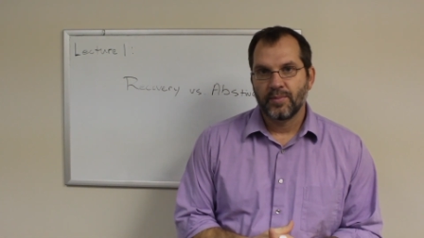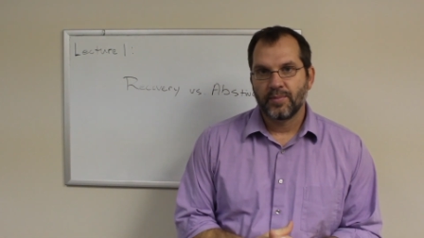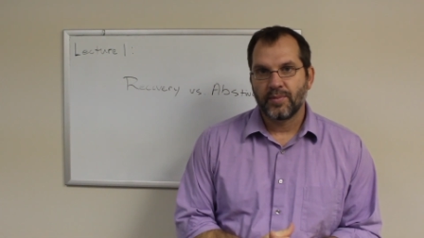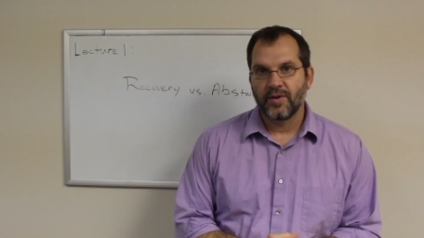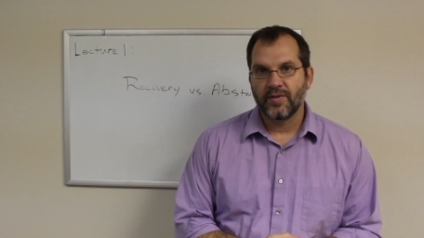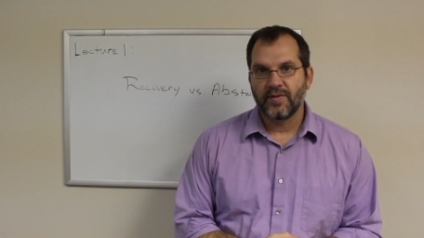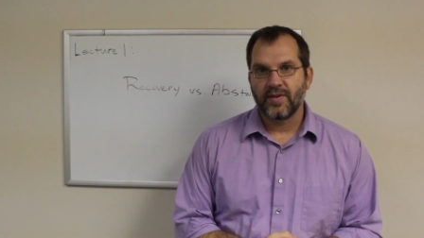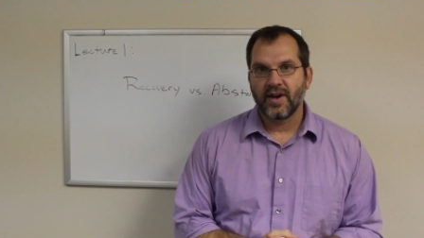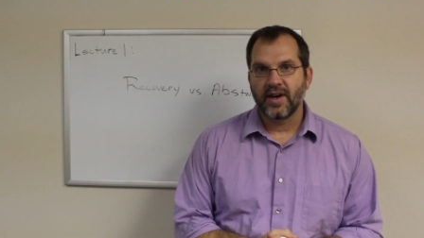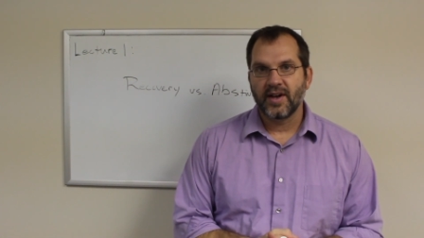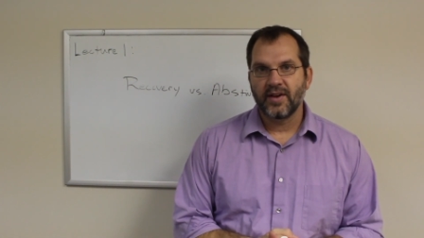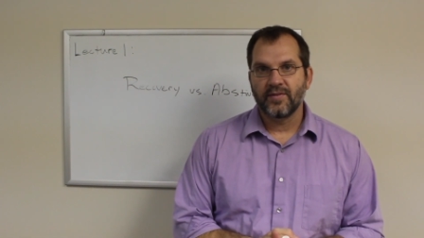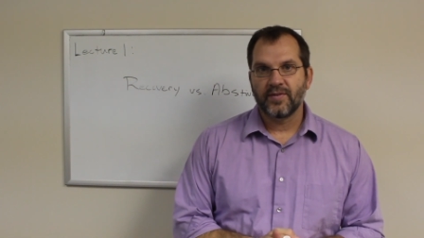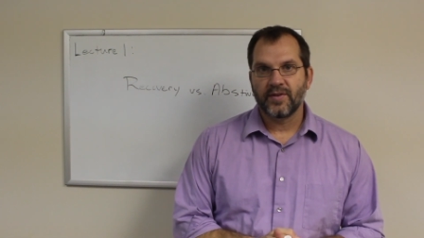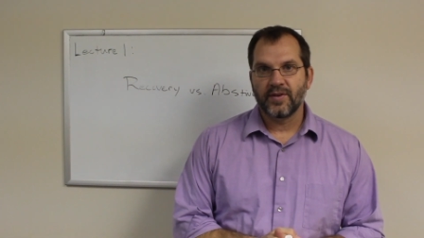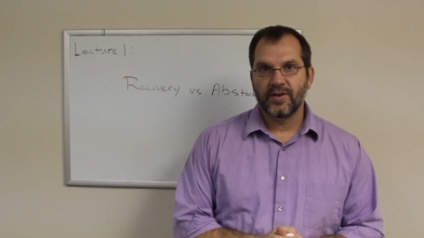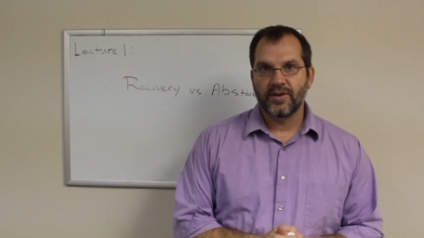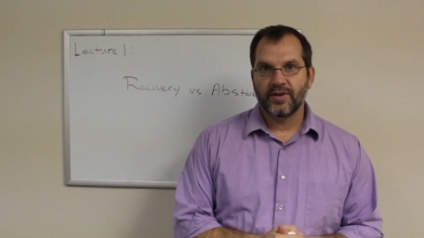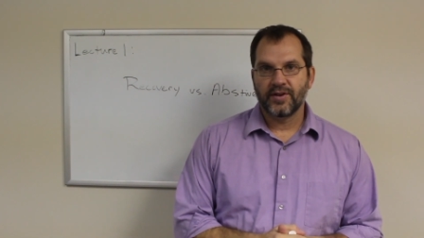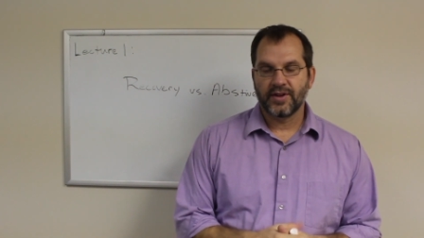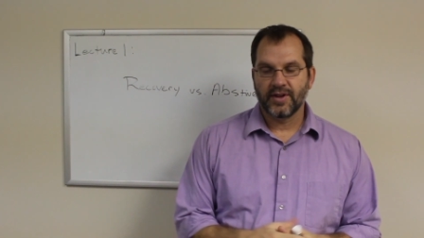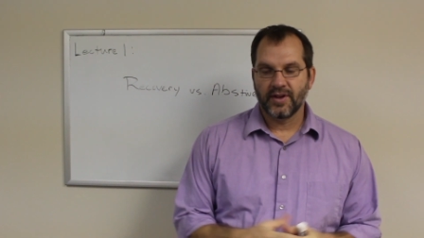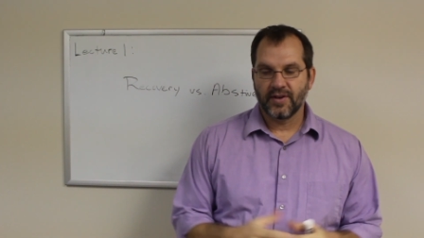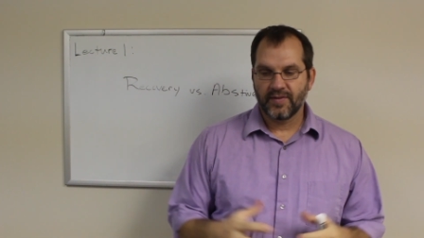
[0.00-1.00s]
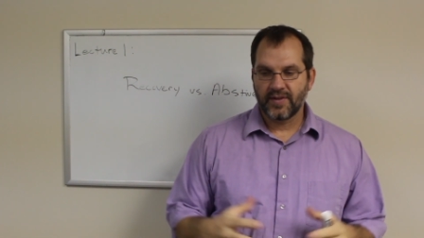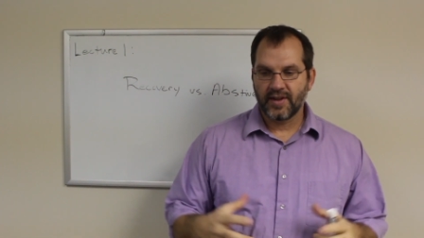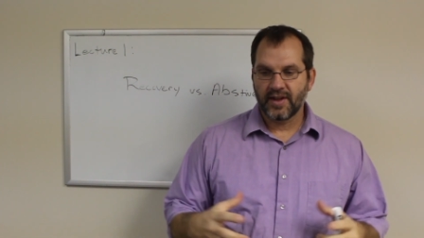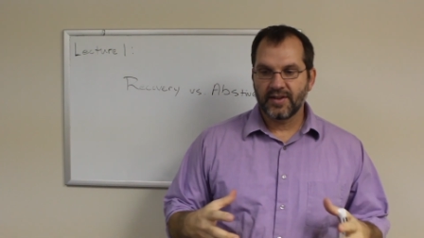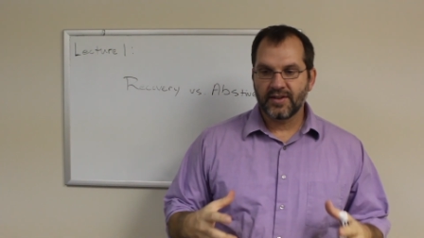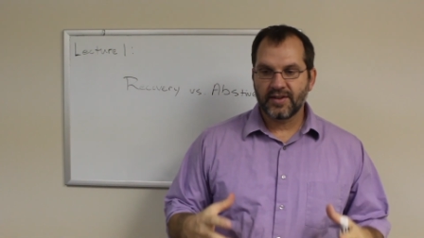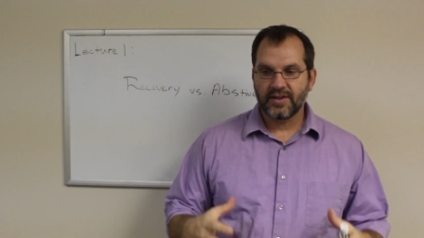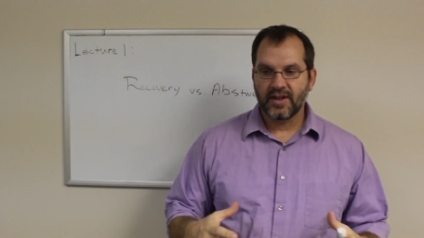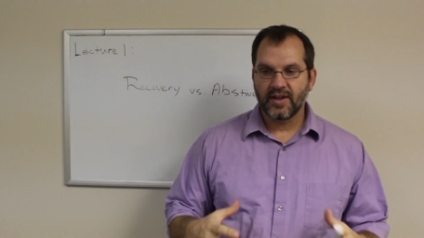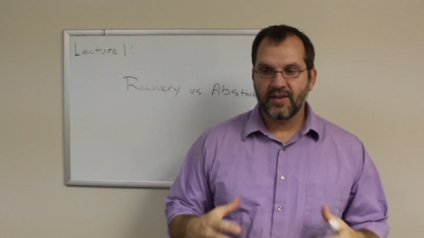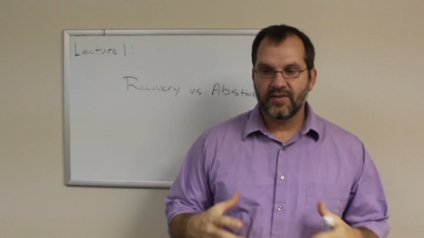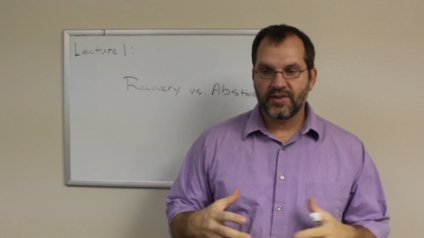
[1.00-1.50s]
provided for yourself,
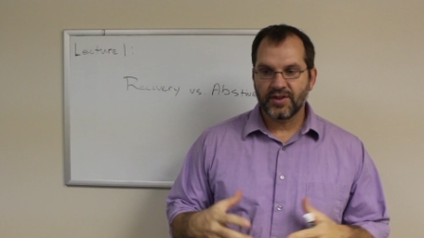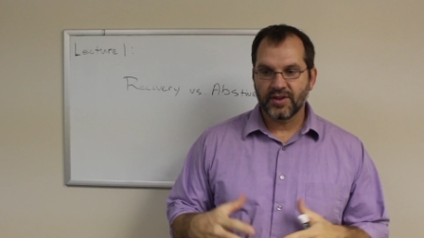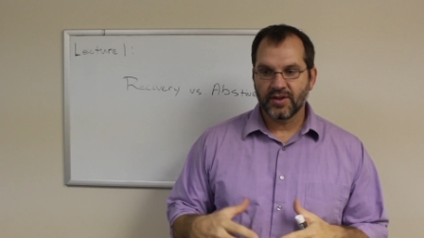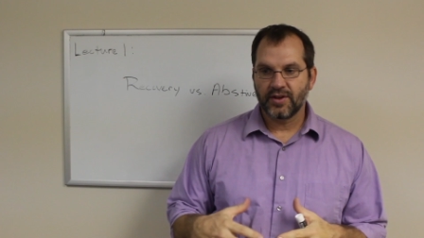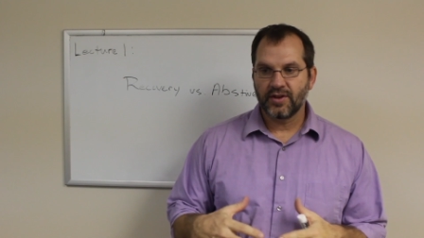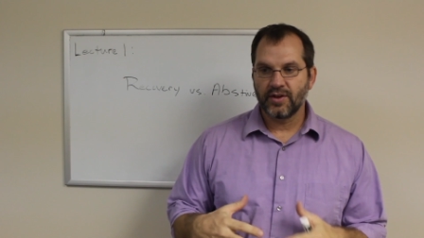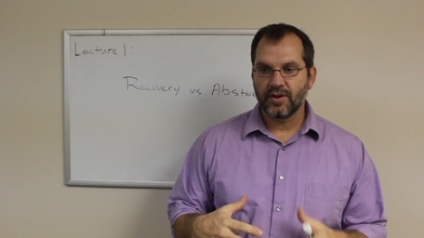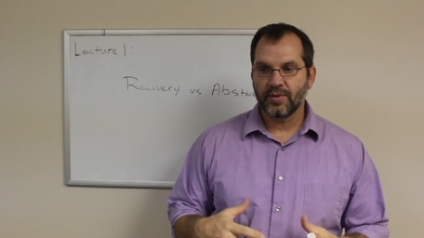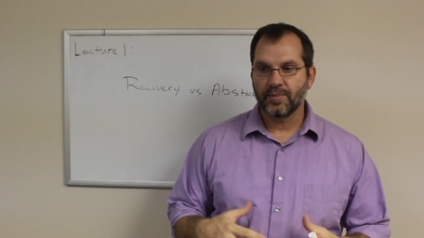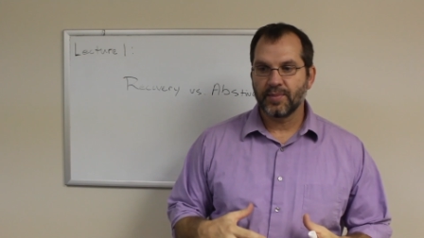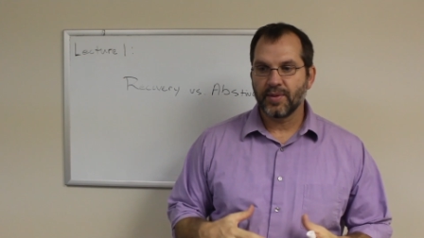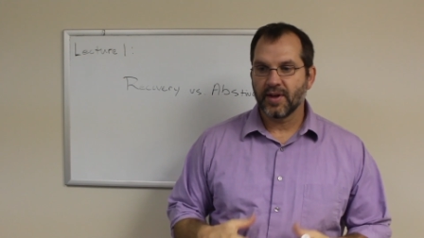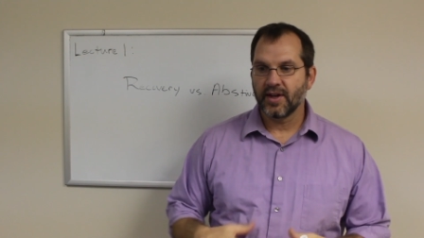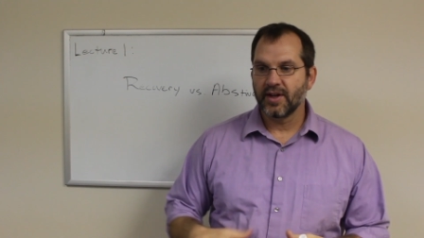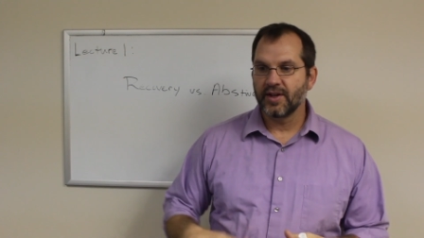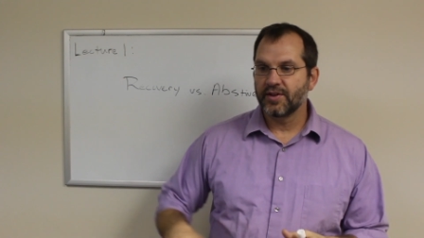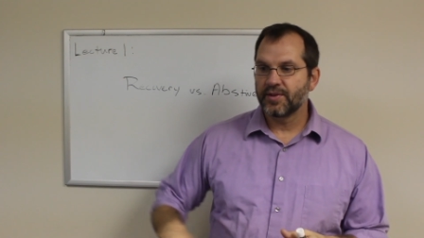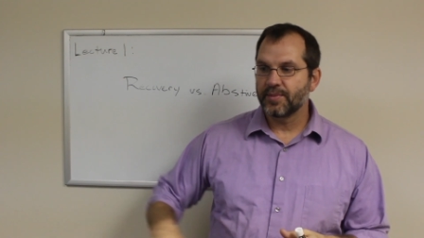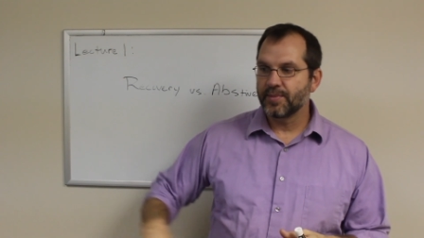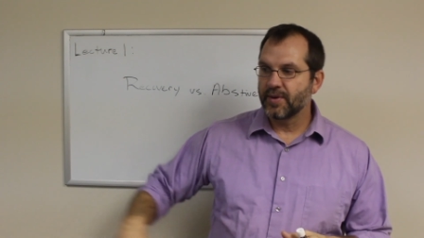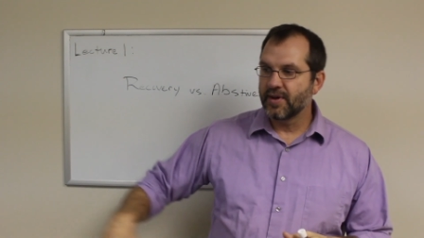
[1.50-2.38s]
that safe, secure place,